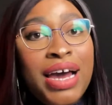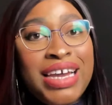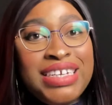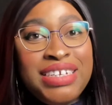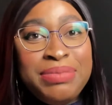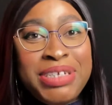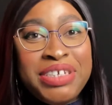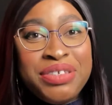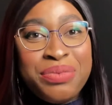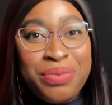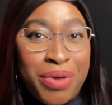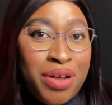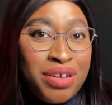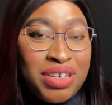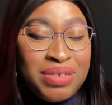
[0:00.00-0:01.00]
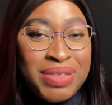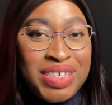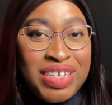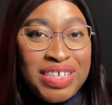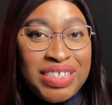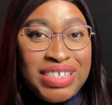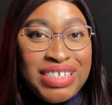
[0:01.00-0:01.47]
Hi D V Ds, welcome to
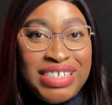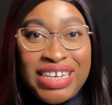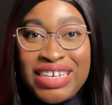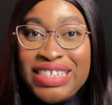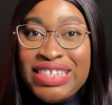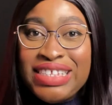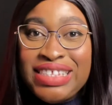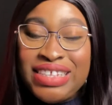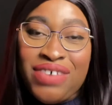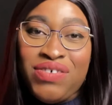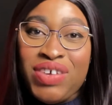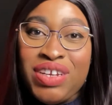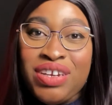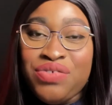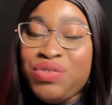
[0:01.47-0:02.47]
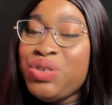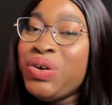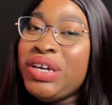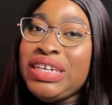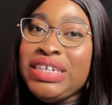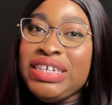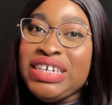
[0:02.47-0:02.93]
this day seven of
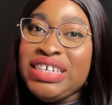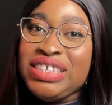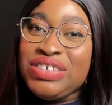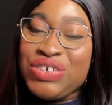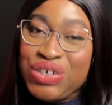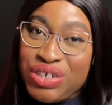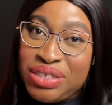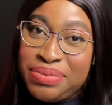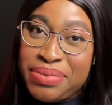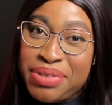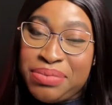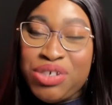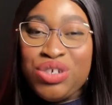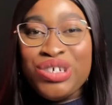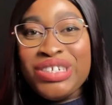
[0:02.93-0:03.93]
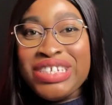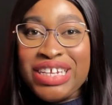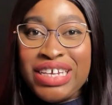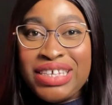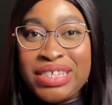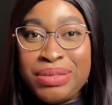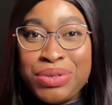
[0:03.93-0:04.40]
twenty days of Christmas. Be sure to
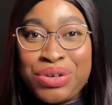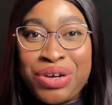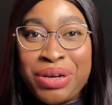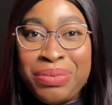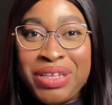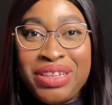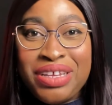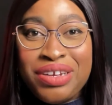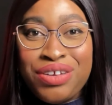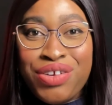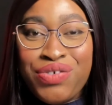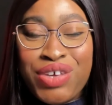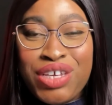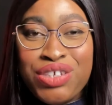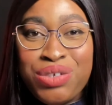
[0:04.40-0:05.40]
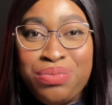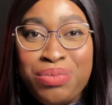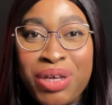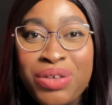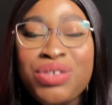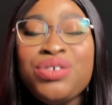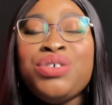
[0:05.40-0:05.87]
like, subscribe, hit that notification
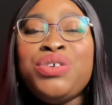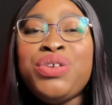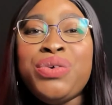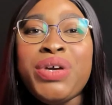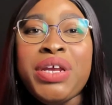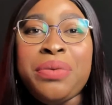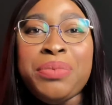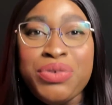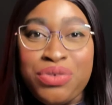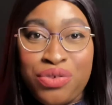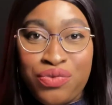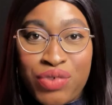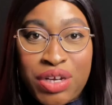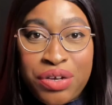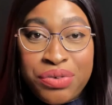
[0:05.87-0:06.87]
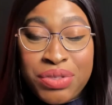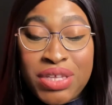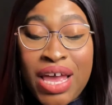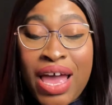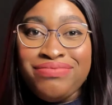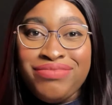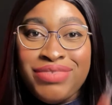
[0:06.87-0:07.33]
bell so you know when I post new videos.
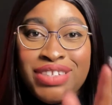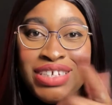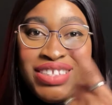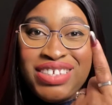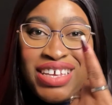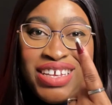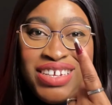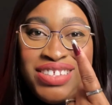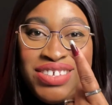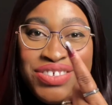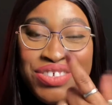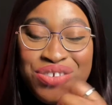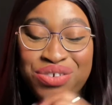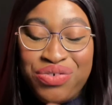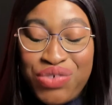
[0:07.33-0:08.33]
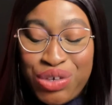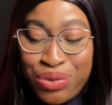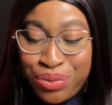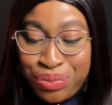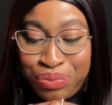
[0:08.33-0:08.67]
Let's get into this review.